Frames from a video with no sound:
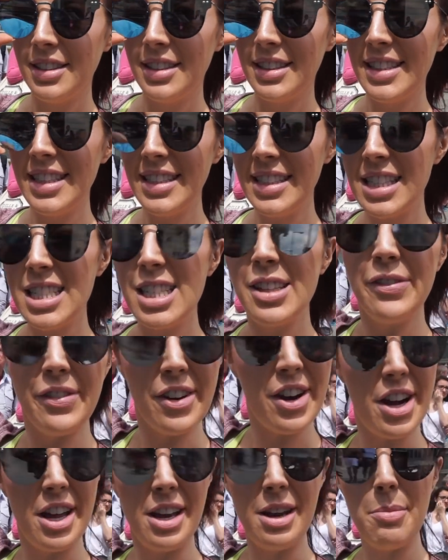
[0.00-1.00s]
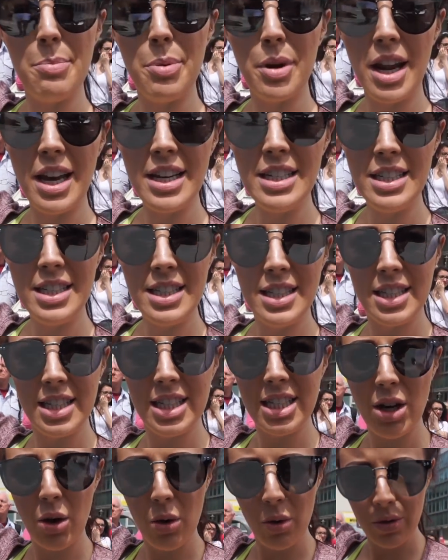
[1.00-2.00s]
This is fun, but I
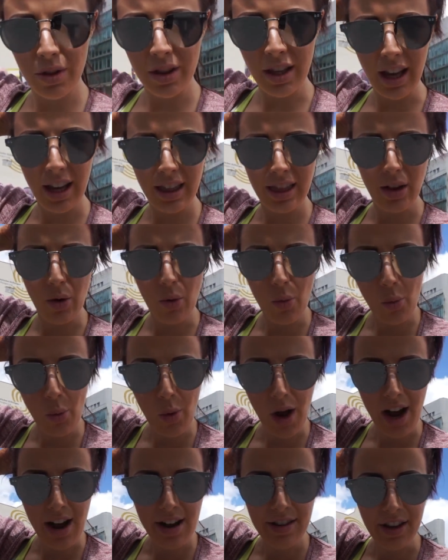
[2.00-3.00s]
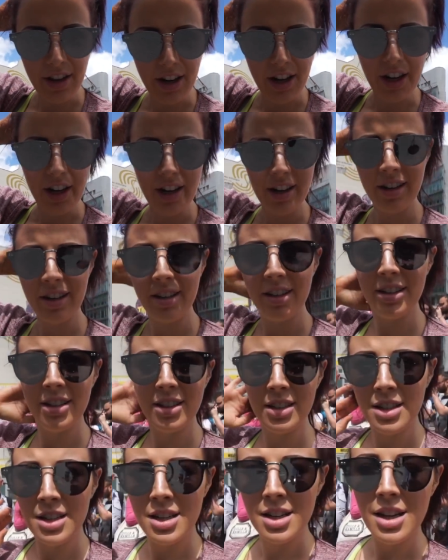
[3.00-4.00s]
don't think the weather
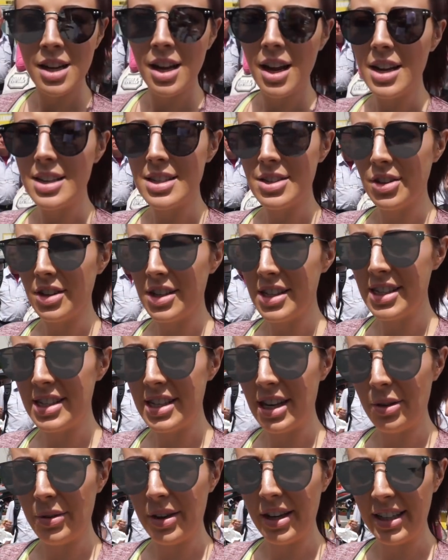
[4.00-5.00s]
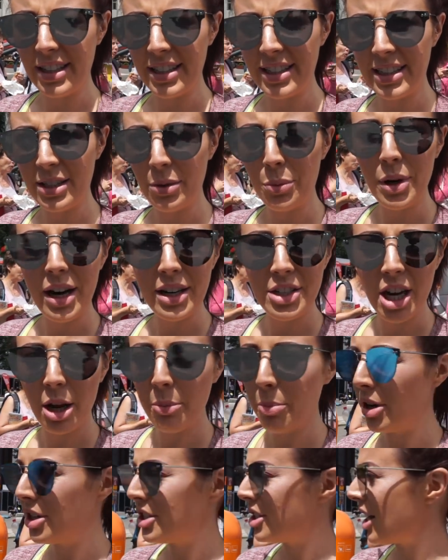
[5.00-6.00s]
is going to stick with us. We're at Checkpoint